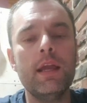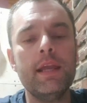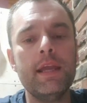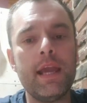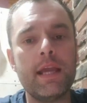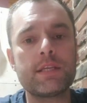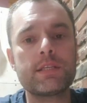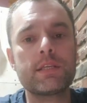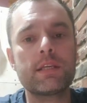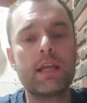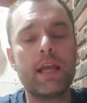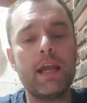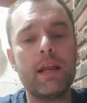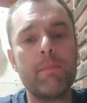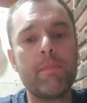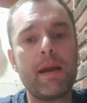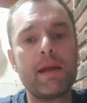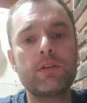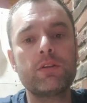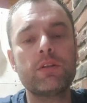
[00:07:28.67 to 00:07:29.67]
Yes,
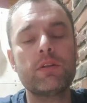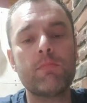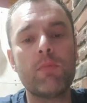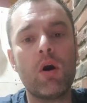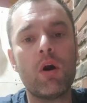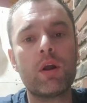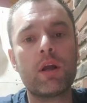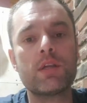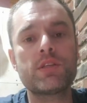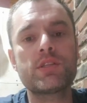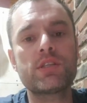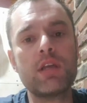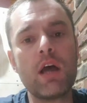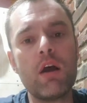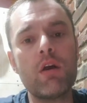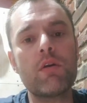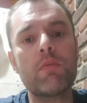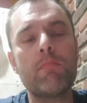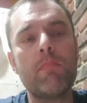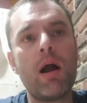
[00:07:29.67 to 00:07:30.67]
getting back to the markers.
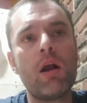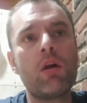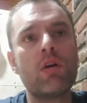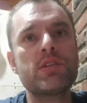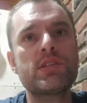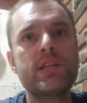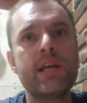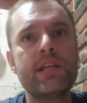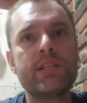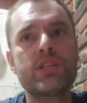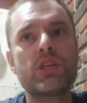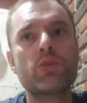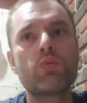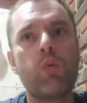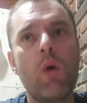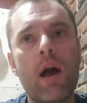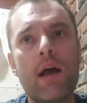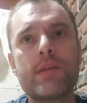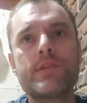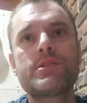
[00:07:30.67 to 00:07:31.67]
So my consensus
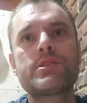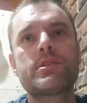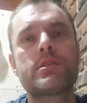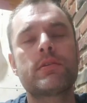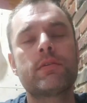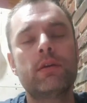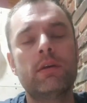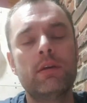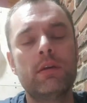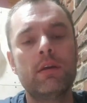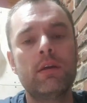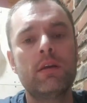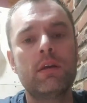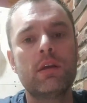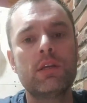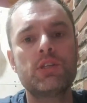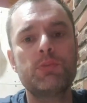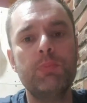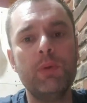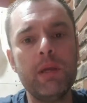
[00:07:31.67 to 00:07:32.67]
was
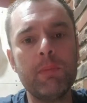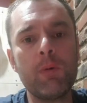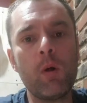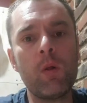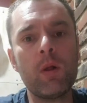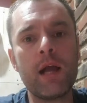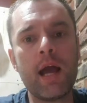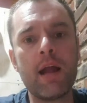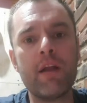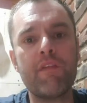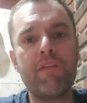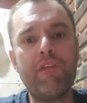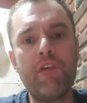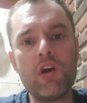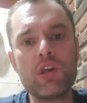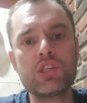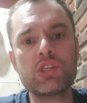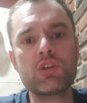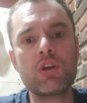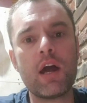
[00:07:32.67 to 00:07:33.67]
speedball gun,
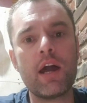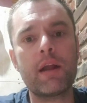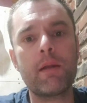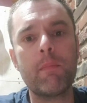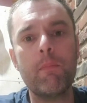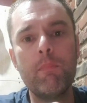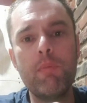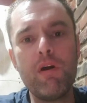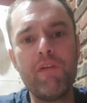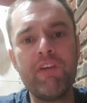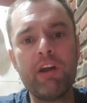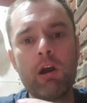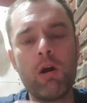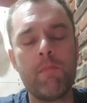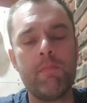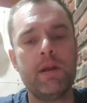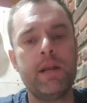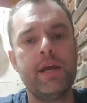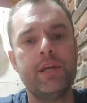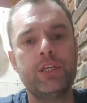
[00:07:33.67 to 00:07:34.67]
first strike, perfect
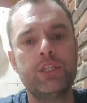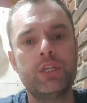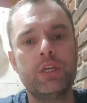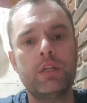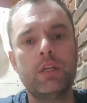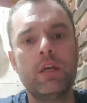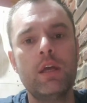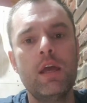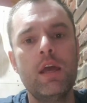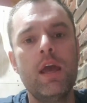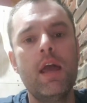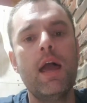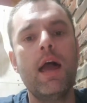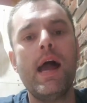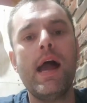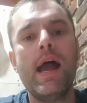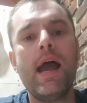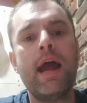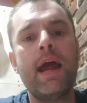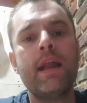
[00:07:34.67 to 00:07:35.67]
combination.
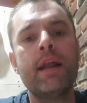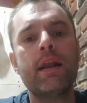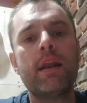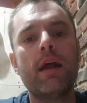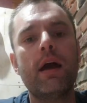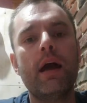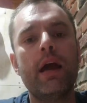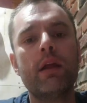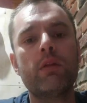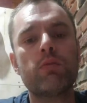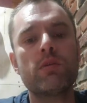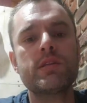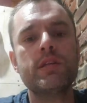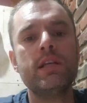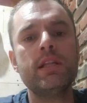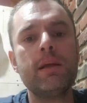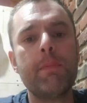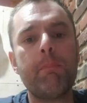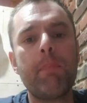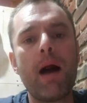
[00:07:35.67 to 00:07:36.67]
And it was
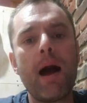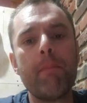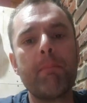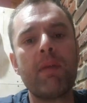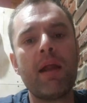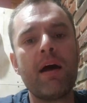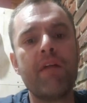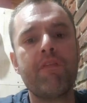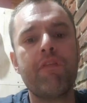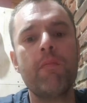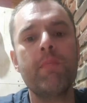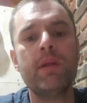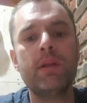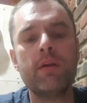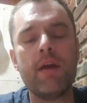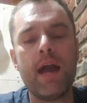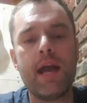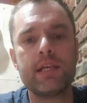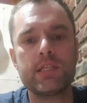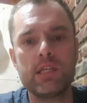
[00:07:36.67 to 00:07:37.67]
in the pipeline for me
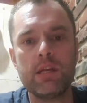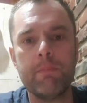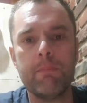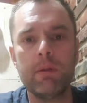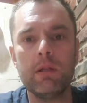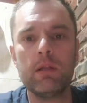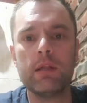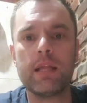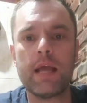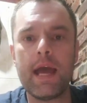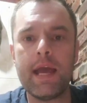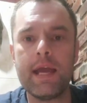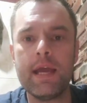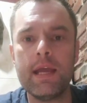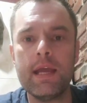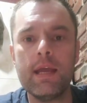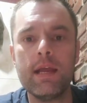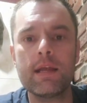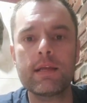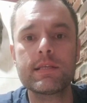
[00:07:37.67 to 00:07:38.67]
to actually build
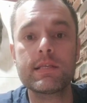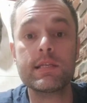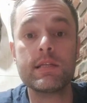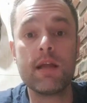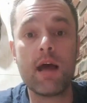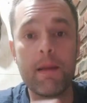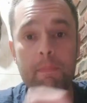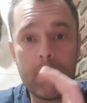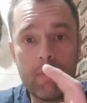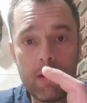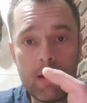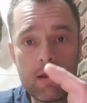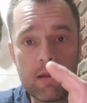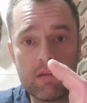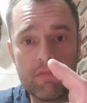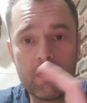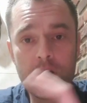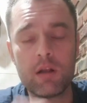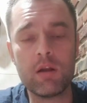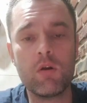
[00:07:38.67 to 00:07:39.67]
a sniper,
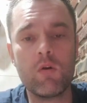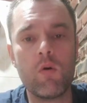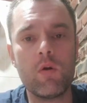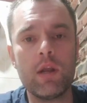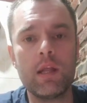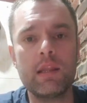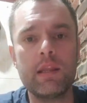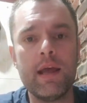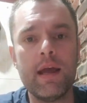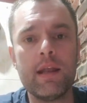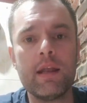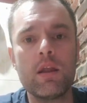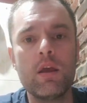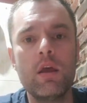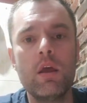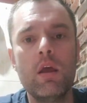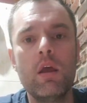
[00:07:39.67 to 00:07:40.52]
if I can call it that,